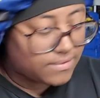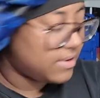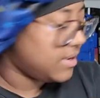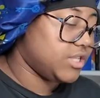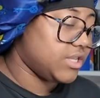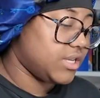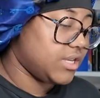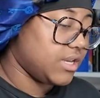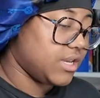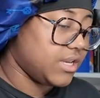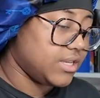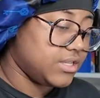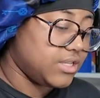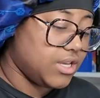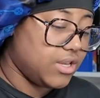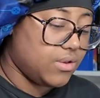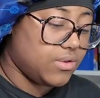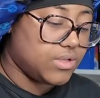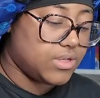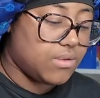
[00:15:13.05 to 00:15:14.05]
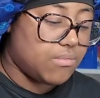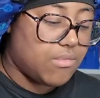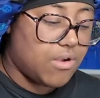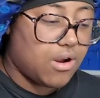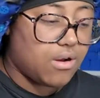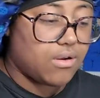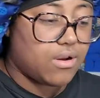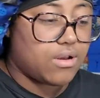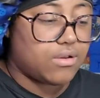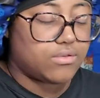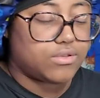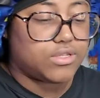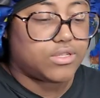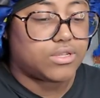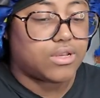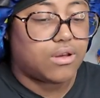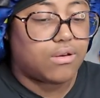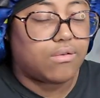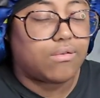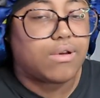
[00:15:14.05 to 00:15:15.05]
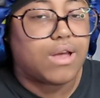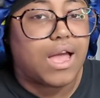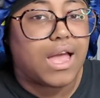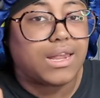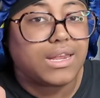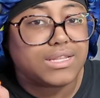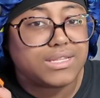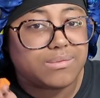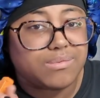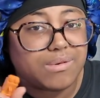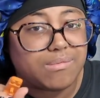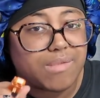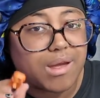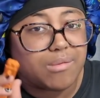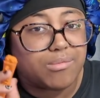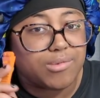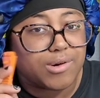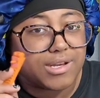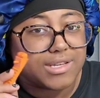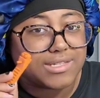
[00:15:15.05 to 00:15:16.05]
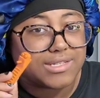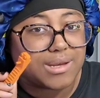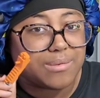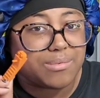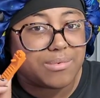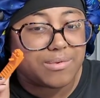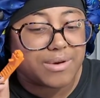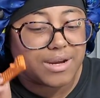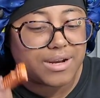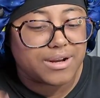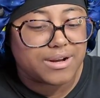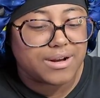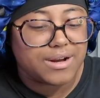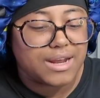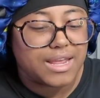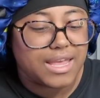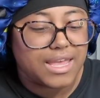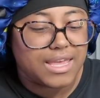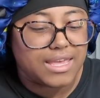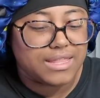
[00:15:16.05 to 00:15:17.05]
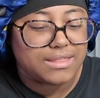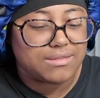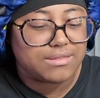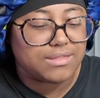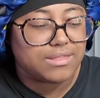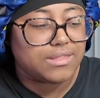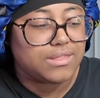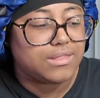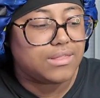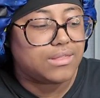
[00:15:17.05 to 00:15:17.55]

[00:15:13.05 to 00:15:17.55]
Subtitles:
Just gonna continue tomorrow. So I like to put my brick separator in